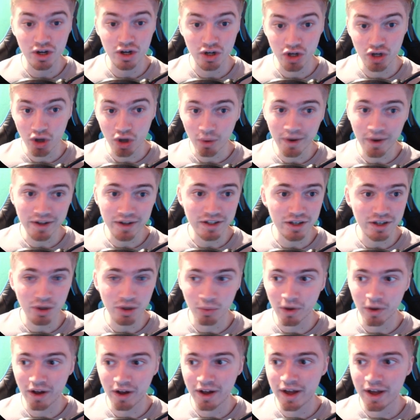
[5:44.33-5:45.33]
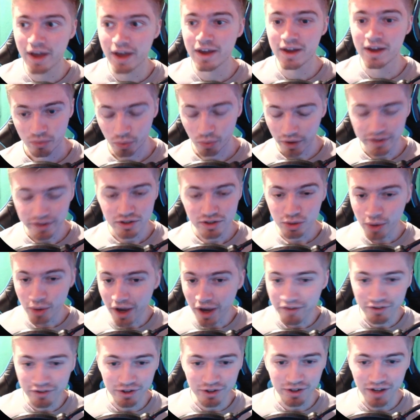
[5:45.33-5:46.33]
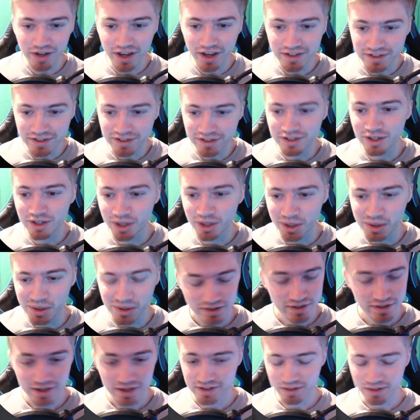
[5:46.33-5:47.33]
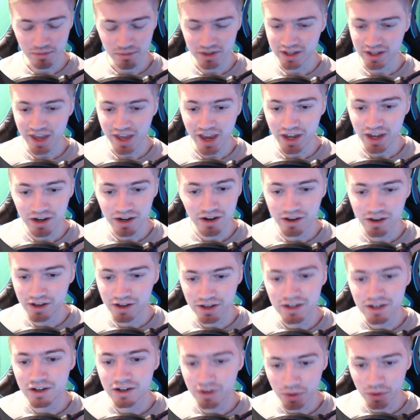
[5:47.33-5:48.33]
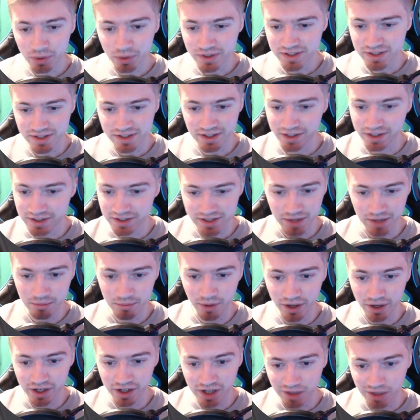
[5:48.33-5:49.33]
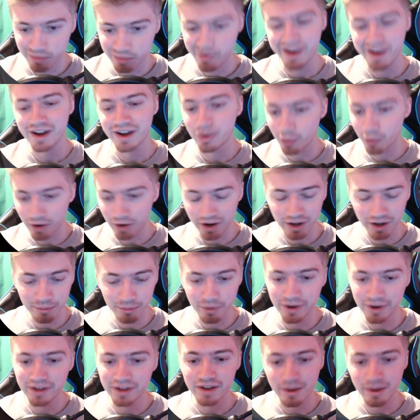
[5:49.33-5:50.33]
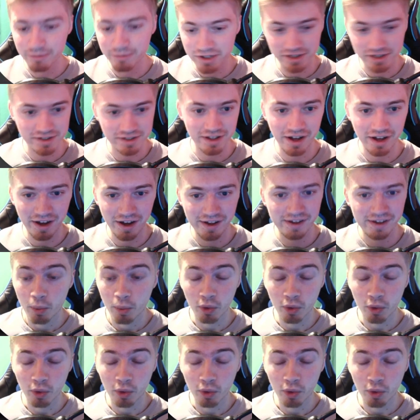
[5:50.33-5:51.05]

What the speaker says: No idea why. Well, I do have a good idea. It's because I'm in Canada, and it always thinks I'm like Quebecois, but I'm just not.